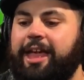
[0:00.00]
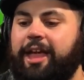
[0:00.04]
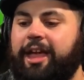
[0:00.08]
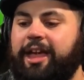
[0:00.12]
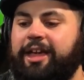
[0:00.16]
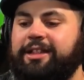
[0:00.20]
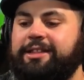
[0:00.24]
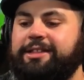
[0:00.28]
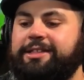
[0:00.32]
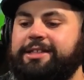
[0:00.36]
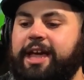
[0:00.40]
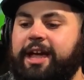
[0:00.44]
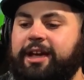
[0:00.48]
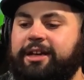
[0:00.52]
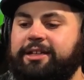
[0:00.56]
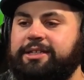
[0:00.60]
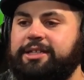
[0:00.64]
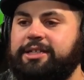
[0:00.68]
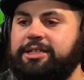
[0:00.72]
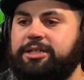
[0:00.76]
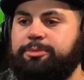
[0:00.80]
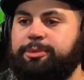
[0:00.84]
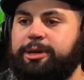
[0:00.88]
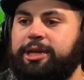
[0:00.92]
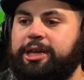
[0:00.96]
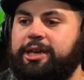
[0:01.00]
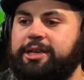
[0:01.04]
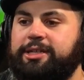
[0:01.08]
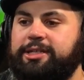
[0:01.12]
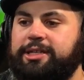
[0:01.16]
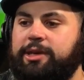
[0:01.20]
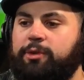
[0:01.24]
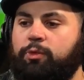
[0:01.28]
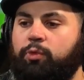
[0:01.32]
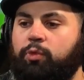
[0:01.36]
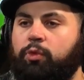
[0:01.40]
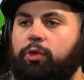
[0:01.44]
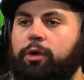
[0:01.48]
in Texas because
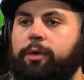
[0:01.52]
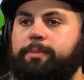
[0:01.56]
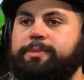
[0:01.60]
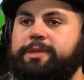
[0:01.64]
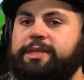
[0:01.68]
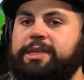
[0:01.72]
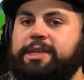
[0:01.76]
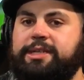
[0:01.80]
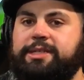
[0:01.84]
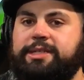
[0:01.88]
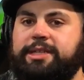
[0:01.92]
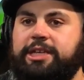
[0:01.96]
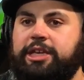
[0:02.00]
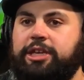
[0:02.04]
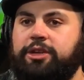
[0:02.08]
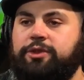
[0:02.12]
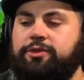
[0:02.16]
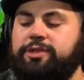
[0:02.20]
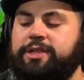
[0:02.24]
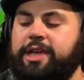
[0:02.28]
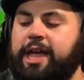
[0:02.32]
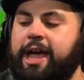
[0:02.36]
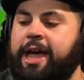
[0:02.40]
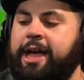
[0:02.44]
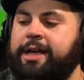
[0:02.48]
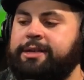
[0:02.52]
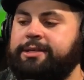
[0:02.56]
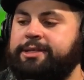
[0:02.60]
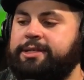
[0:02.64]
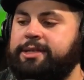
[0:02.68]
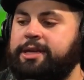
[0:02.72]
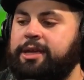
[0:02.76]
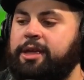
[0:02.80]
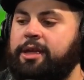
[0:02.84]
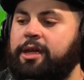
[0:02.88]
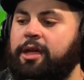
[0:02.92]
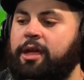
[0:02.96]
he whooped TCU's ass